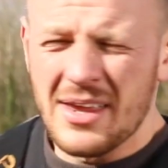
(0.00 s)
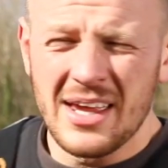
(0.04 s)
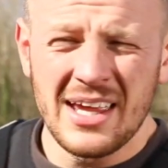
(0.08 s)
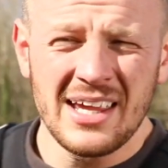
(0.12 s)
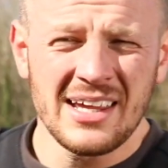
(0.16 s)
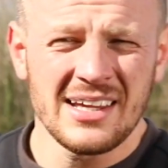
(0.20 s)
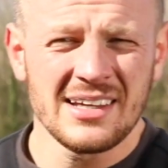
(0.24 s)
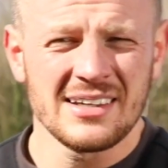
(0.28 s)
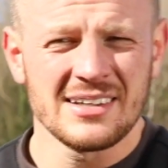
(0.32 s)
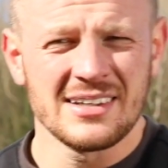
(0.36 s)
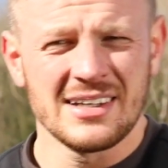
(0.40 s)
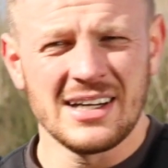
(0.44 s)

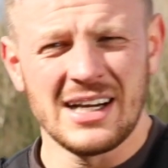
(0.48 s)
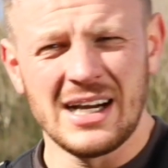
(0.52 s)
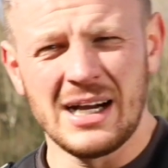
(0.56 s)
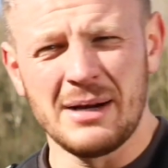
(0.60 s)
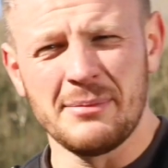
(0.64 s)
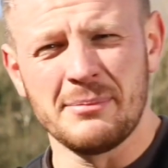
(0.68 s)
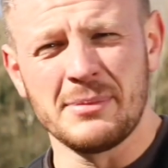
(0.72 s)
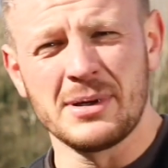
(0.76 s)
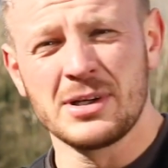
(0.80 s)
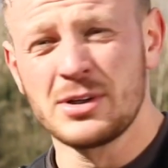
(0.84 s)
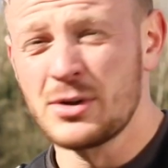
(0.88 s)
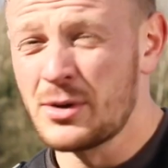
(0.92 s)
there,
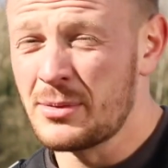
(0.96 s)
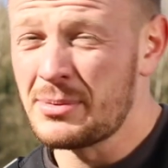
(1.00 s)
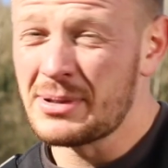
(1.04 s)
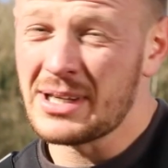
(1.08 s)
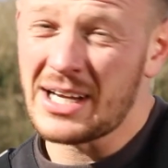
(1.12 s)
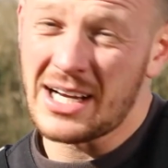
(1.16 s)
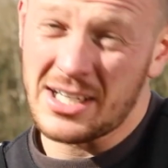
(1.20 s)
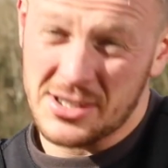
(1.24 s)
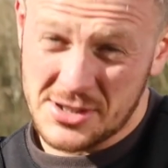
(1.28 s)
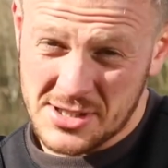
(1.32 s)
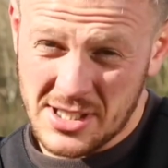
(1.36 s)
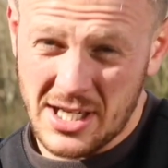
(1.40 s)
and
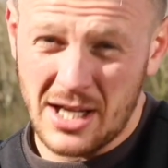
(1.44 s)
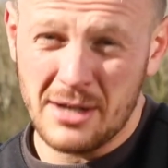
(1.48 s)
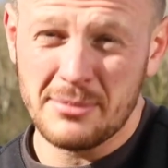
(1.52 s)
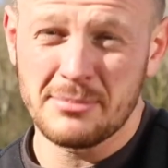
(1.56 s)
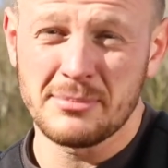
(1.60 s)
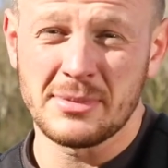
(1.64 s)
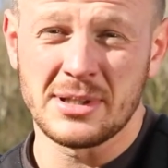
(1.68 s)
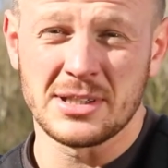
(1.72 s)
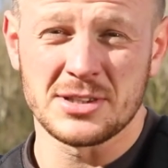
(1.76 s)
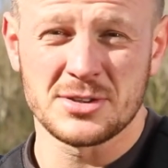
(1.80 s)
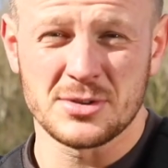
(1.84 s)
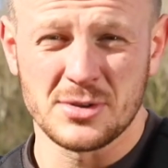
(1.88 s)
nobody actually helped
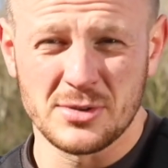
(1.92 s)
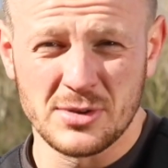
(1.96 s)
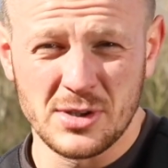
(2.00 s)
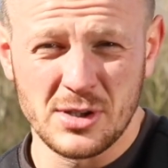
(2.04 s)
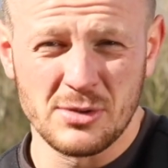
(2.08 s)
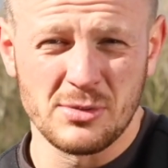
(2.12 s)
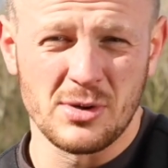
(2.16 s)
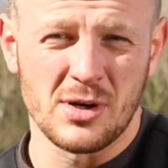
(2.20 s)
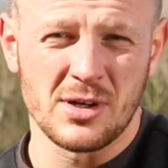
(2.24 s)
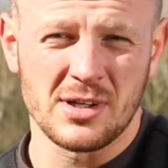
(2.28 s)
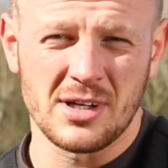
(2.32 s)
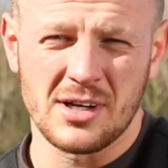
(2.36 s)
me, so
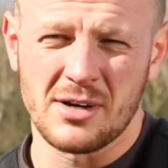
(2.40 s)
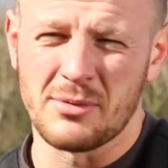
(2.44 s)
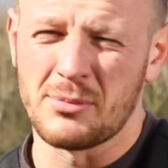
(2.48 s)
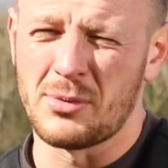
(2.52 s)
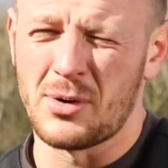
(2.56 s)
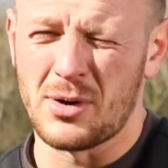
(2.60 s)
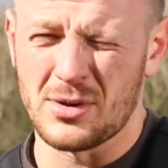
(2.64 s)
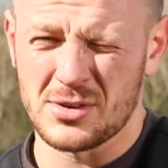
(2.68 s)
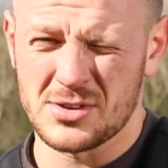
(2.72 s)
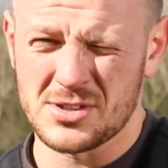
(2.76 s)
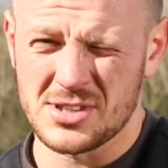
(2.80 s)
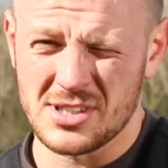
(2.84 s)
you lot that are
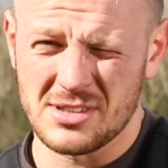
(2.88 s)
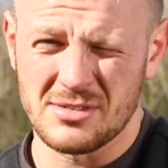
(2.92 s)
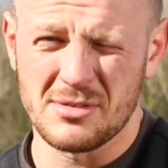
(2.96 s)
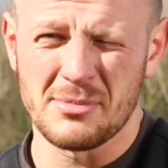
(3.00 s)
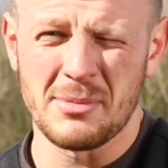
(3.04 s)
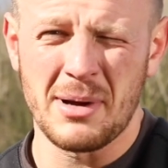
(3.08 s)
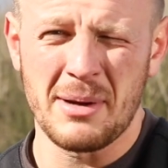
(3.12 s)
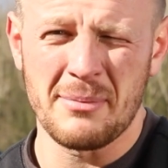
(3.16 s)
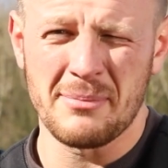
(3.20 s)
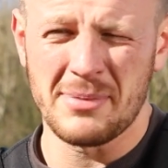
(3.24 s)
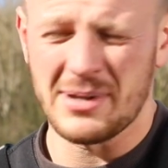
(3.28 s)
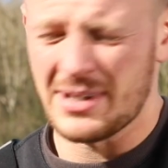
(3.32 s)
watching
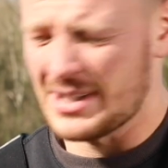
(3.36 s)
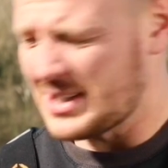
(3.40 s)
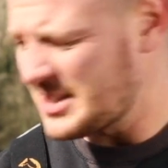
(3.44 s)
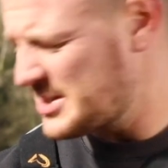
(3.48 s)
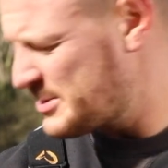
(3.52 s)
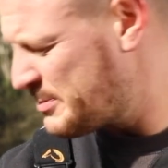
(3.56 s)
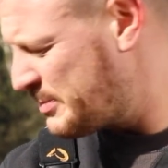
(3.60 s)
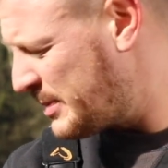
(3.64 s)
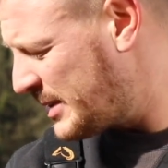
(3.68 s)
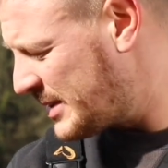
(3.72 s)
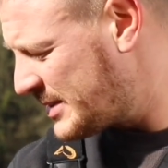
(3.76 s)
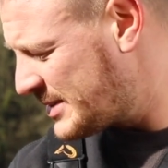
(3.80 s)
remember
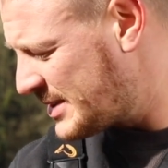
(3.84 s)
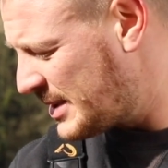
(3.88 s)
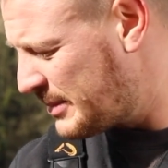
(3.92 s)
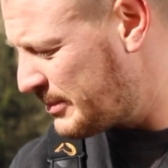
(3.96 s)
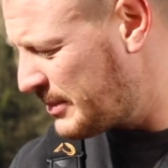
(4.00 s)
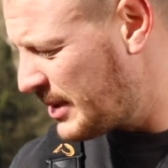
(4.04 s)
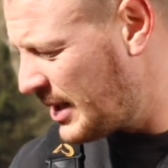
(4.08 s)
this, but